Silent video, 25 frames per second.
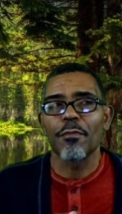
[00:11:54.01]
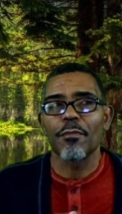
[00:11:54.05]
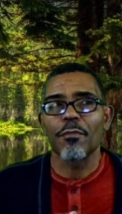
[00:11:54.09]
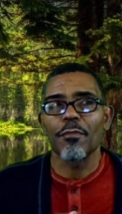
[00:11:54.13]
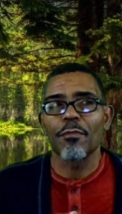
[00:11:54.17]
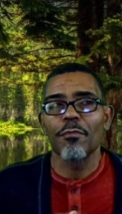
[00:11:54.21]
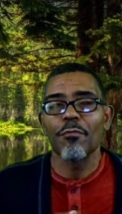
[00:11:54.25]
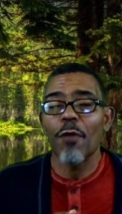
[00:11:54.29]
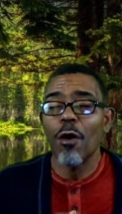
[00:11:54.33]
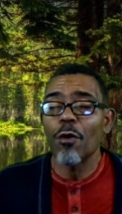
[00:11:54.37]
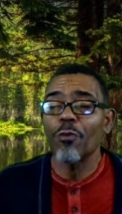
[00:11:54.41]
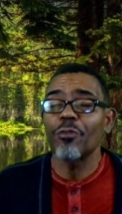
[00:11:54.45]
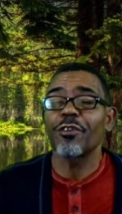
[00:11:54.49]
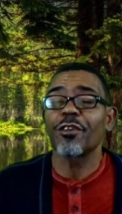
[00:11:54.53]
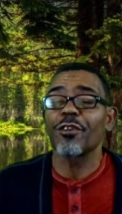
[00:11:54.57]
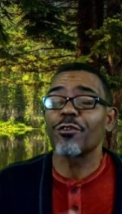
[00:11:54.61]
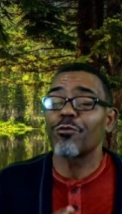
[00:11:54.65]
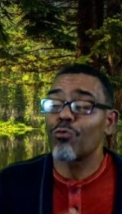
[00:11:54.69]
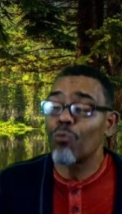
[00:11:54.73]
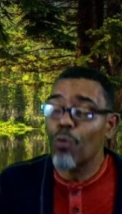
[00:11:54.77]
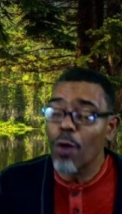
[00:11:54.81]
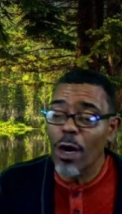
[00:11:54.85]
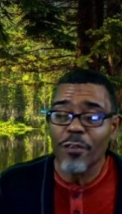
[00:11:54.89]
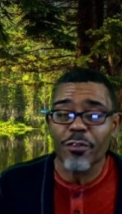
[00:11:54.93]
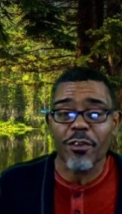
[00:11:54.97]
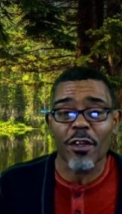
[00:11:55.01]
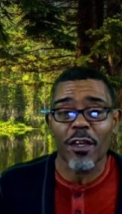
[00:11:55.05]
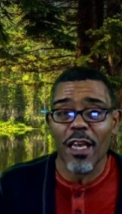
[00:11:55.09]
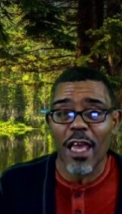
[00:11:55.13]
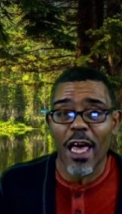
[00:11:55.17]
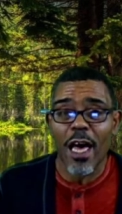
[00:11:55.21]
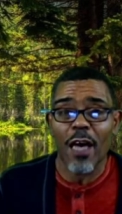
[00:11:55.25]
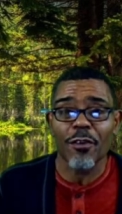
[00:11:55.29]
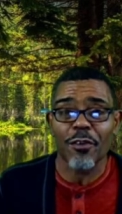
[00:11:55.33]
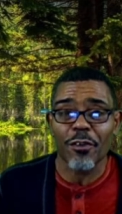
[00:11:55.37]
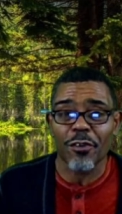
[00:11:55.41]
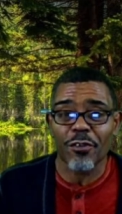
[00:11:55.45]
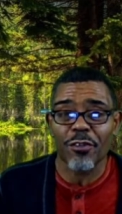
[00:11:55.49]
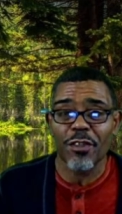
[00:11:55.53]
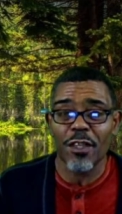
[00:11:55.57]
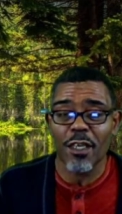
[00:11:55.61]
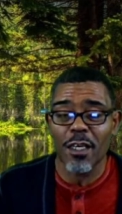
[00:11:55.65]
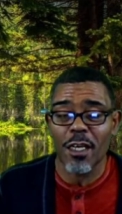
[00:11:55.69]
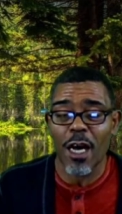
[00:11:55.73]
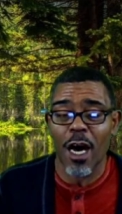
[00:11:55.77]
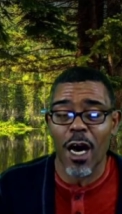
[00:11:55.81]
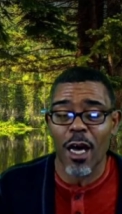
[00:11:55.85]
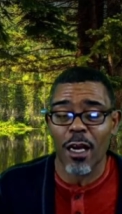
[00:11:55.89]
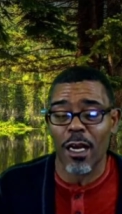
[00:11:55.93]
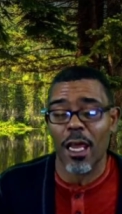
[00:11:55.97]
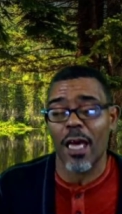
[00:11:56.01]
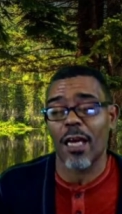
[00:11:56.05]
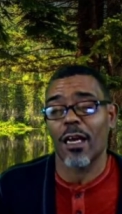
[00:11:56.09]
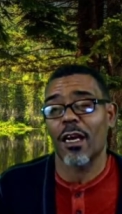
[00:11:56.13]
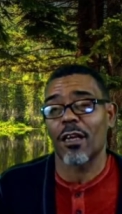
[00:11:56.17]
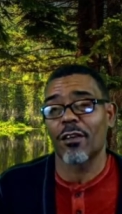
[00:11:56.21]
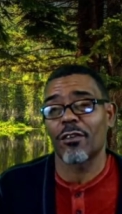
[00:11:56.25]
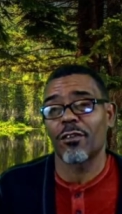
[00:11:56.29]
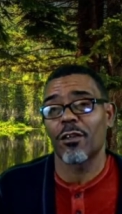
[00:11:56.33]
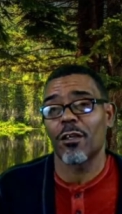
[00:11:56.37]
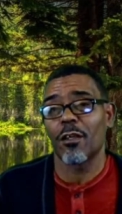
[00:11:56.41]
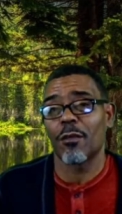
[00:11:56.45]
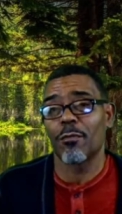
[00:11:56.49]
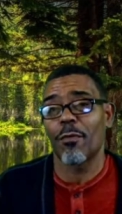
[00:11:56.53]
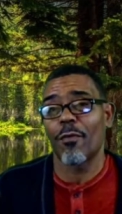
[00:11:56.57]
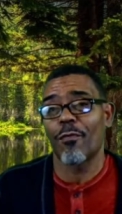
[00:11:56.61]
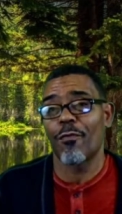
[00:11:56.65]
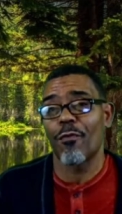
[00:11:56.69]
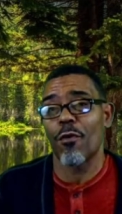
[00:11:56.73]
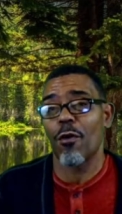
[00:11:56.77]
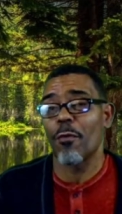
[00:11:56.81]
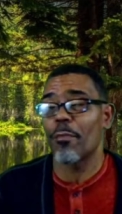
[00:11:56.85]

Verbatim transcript: Moses was allowed to see God, like I said before,